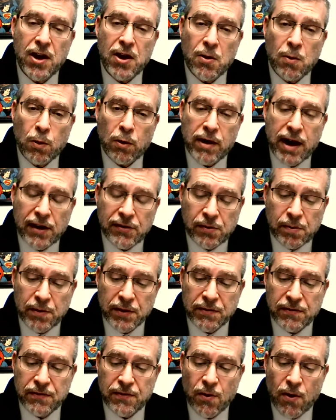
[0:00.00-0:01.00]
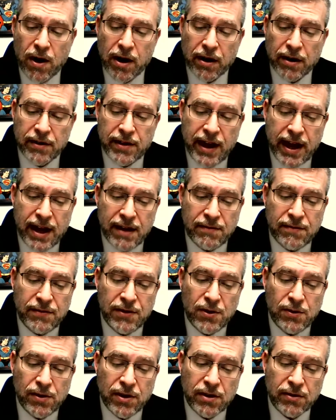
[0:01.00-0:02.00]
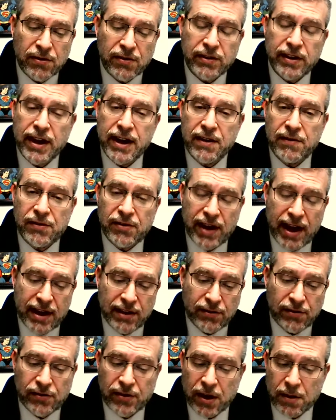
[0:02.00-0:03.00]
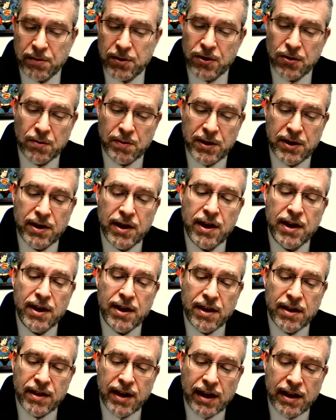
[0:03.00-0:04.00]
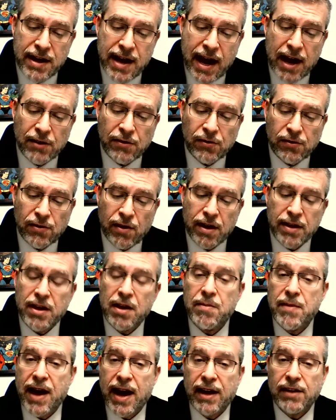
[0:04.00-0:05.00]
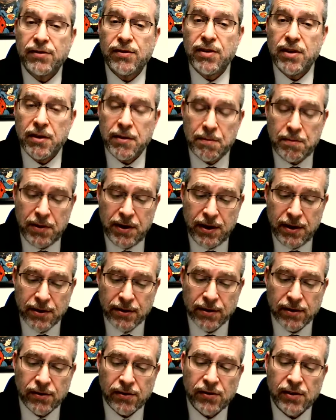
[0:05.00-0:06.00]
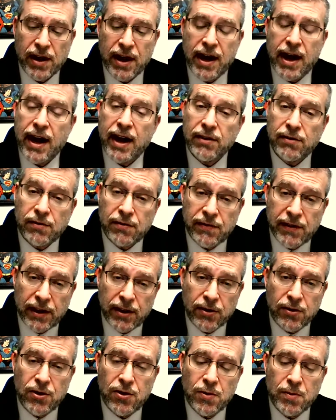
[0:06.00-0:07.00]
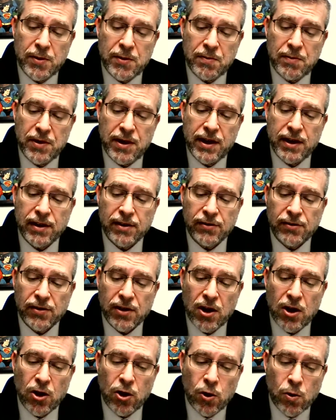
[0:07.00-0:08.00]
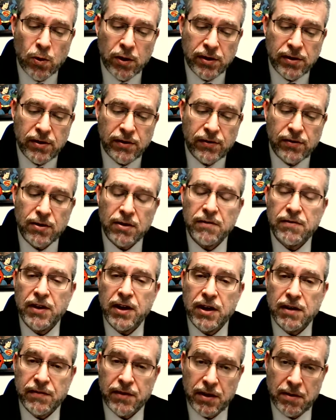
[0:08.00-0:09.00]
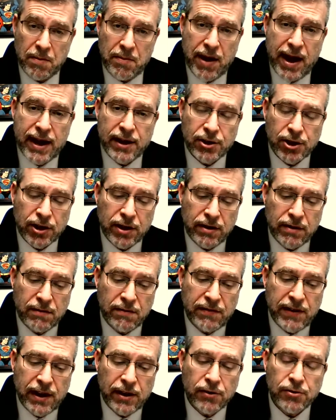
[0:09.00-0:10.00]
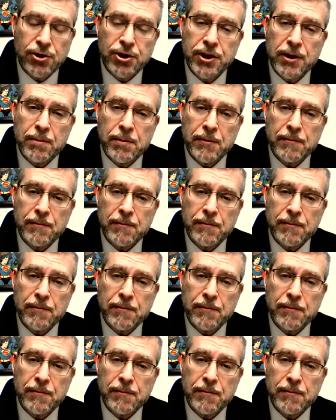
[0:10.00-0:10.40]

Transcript: whereas before they had viewed their slaves as subhuman, they now saw them as their peers, as fellow human beings who were deserving of compassion and fellowship.